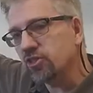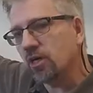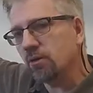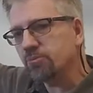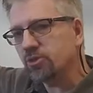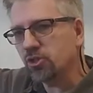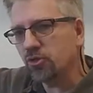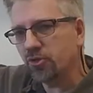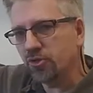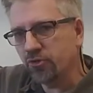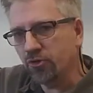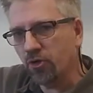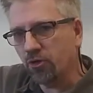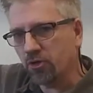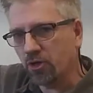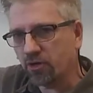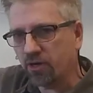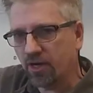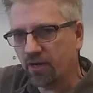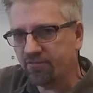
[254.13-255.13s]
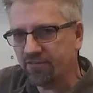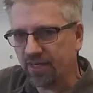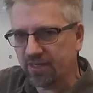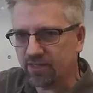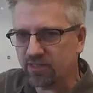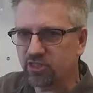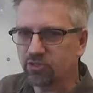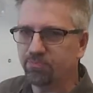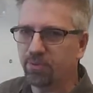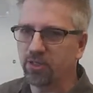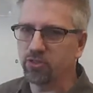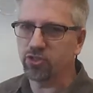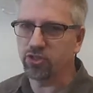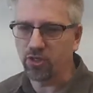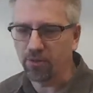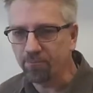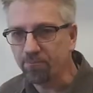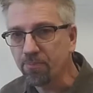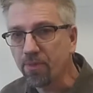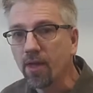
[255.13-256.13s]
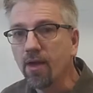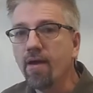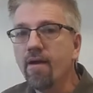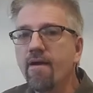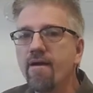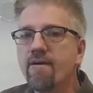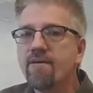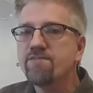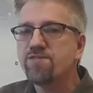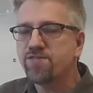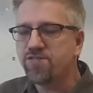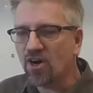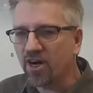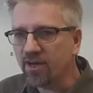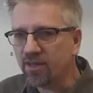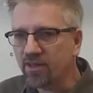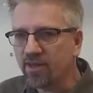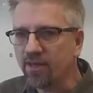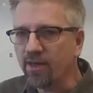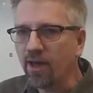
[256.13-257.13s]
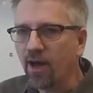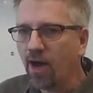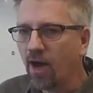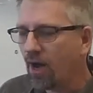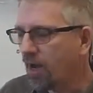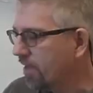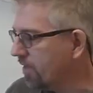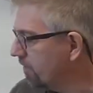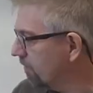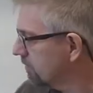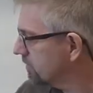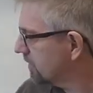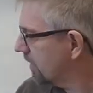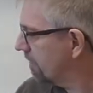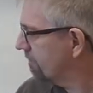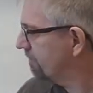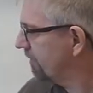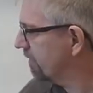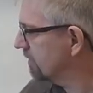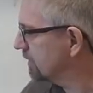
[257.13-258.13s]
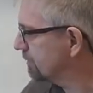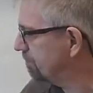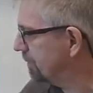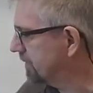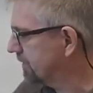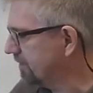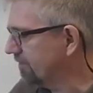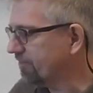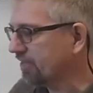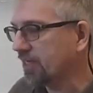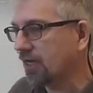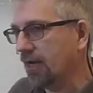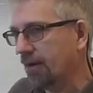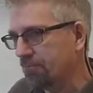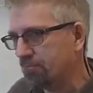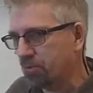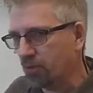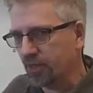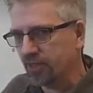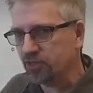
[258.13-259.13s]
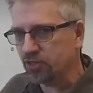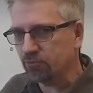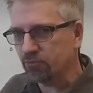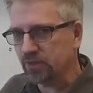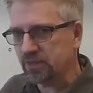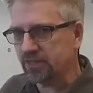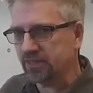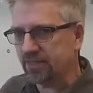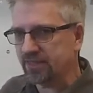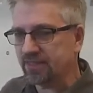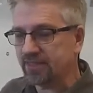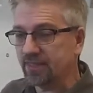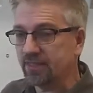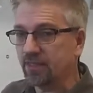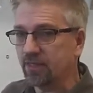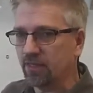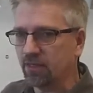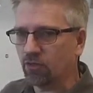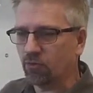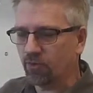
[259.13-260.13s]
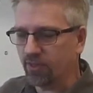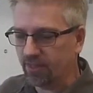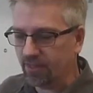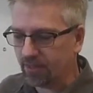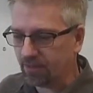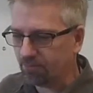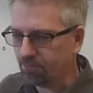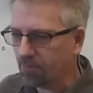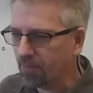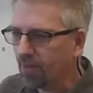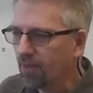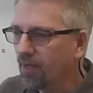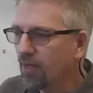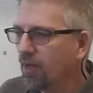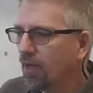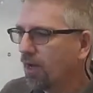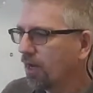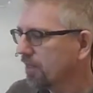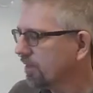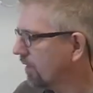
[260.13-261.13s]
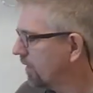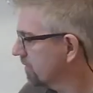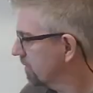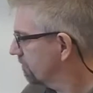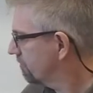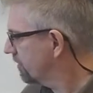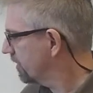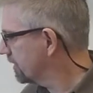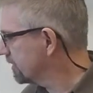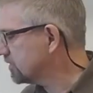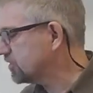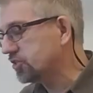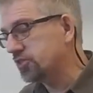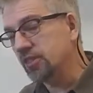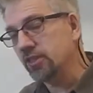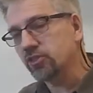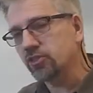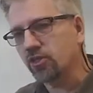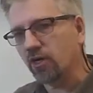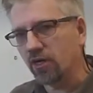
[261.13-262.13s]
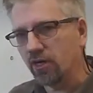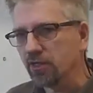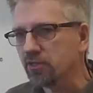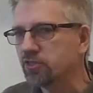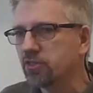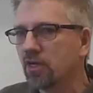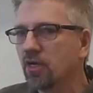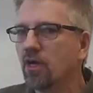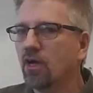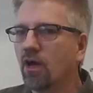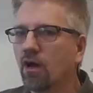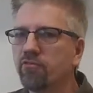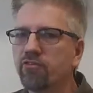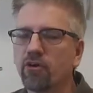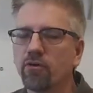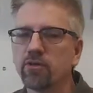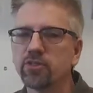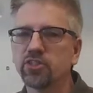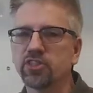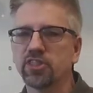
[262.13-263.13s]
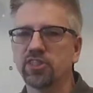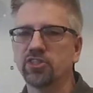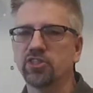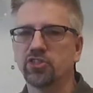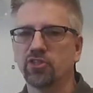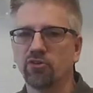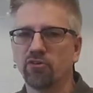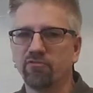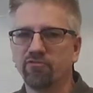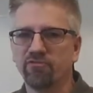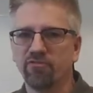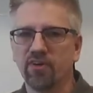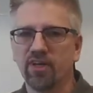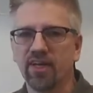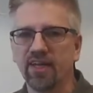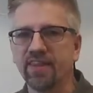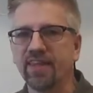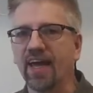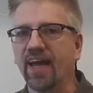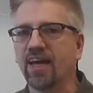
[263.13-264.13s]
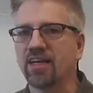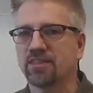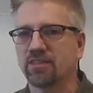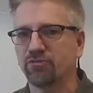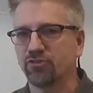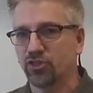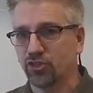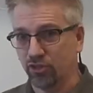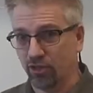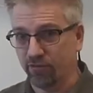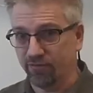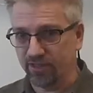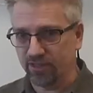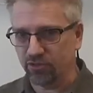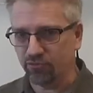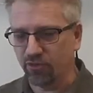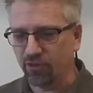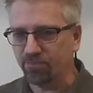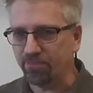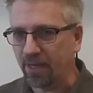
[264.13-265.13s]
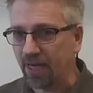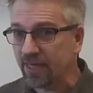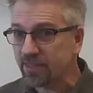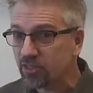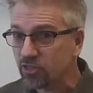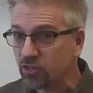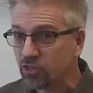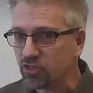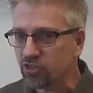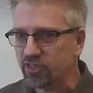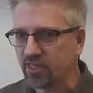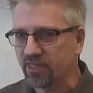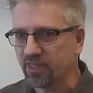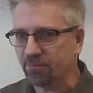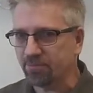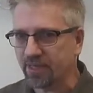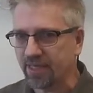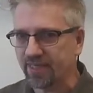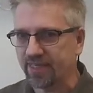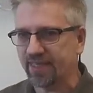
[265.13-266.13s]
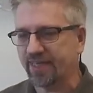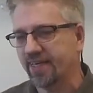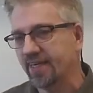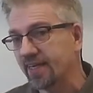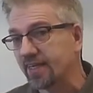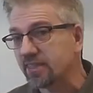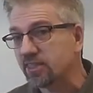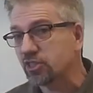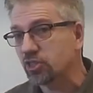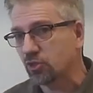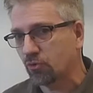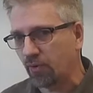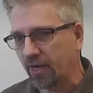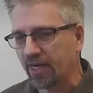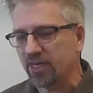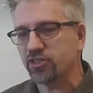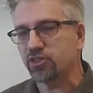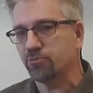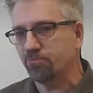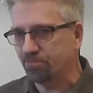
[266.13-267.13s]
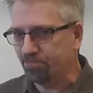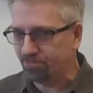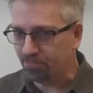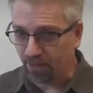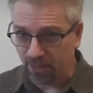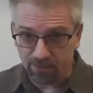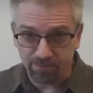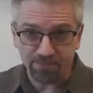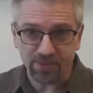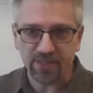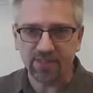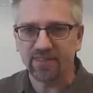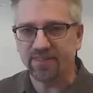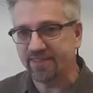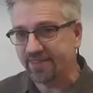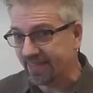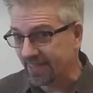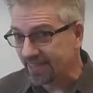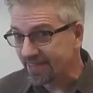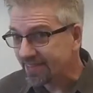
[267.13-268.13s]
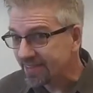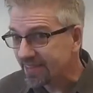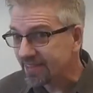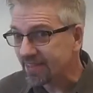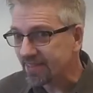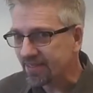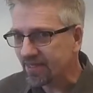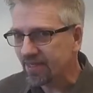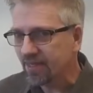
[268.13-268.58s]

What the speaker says: up so you no longer have that exposure. Finally, I use a very specific abrasion resistant acrylic. A lot of these sneeze guards, of course, since they're in active service with passengers, they end up getting kicked, scratched, bumped, dented,